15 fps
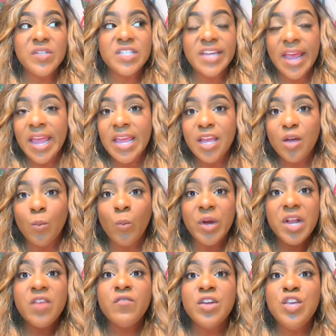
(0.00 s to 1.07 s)
take
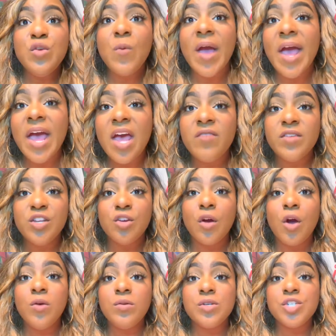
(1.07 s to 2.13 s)
whatever you have in your
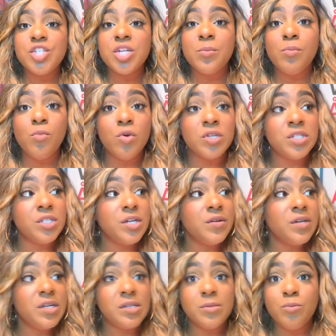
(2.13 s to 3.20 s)
ownership more
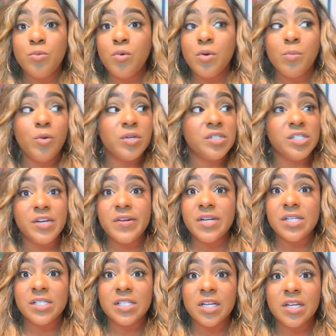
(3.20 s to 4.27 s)

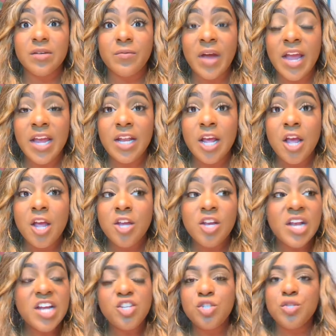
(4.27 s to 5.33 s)
seriously, right?
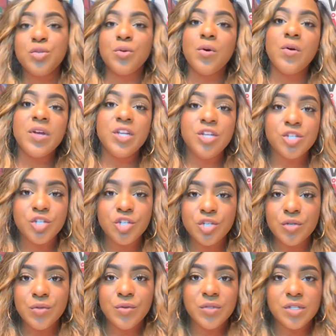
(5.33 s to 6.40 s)
You're not just throwing your
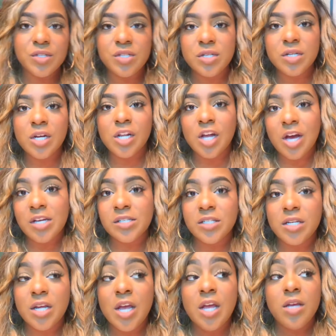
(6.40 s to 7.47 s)
shoes into the
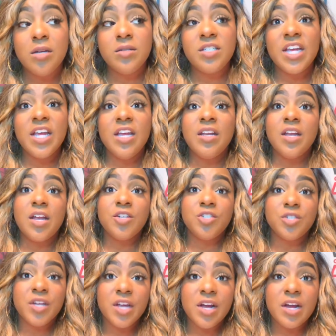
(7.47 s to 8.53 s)
closet. You're taking
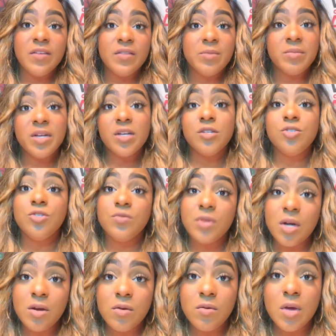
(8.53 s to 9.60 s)
extra care of them because you
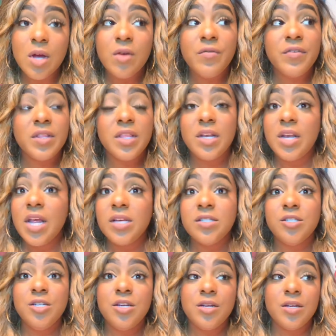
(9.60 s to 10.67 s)
know for the next
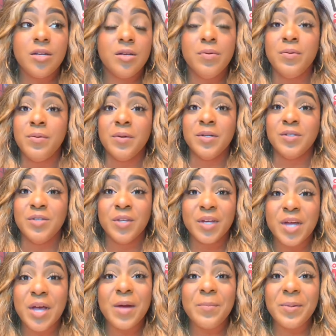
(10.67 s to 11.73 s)
year,
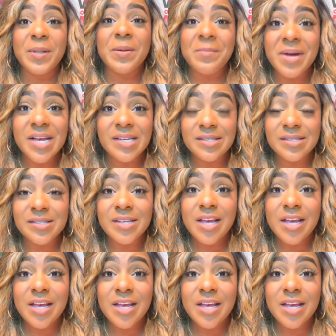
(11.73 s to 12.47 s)
couple of months,